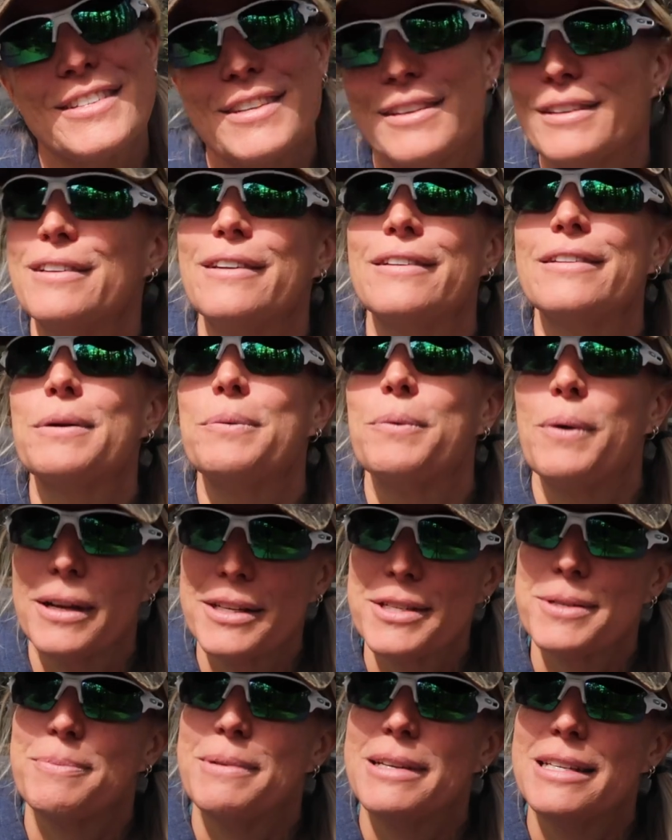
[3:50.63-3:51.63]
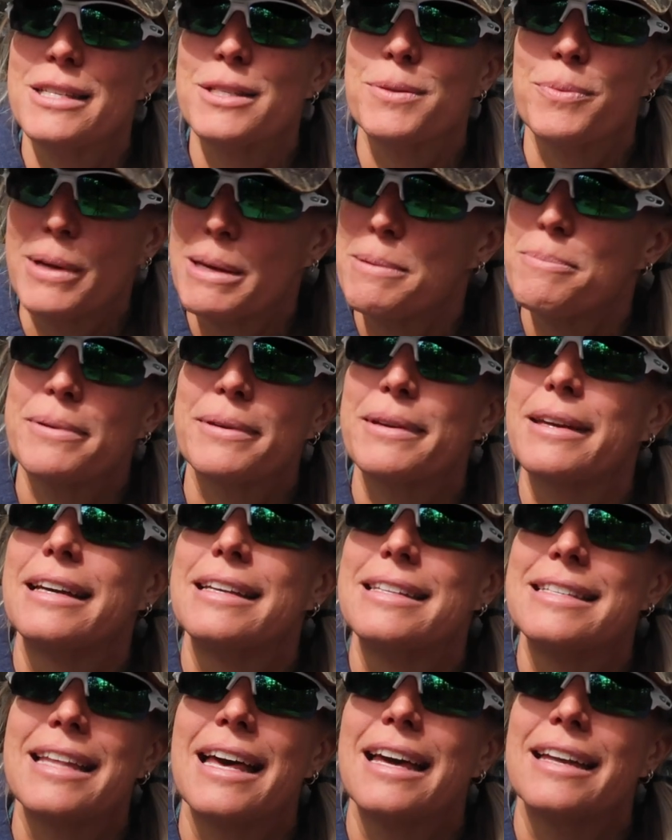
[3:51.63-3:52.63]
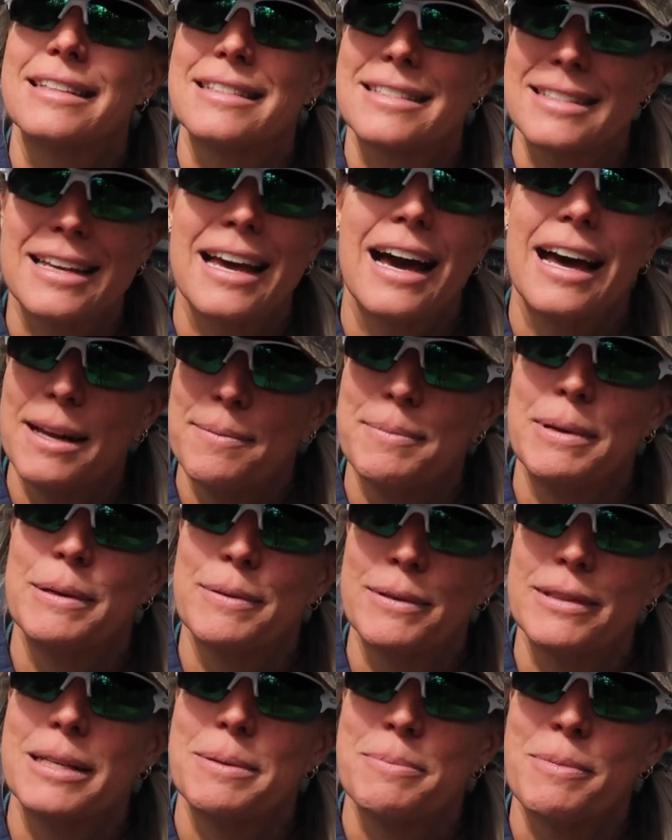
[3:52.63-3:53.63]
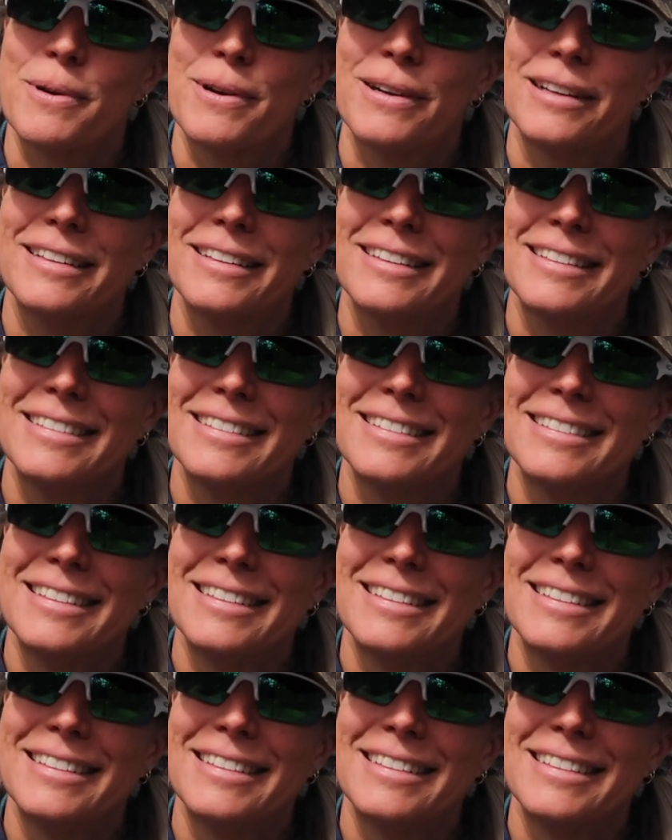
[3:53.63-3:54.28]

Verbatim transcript: so you don't have to watch me sweep, because that's gotta be really boring.